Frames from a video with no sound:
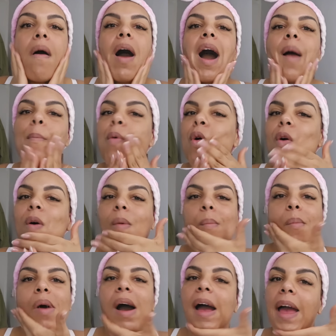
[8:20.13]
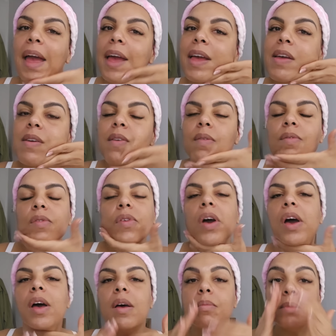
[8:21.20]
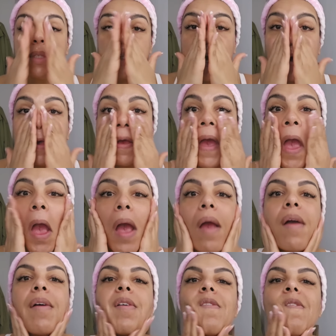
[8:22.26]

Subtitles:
I put my skincare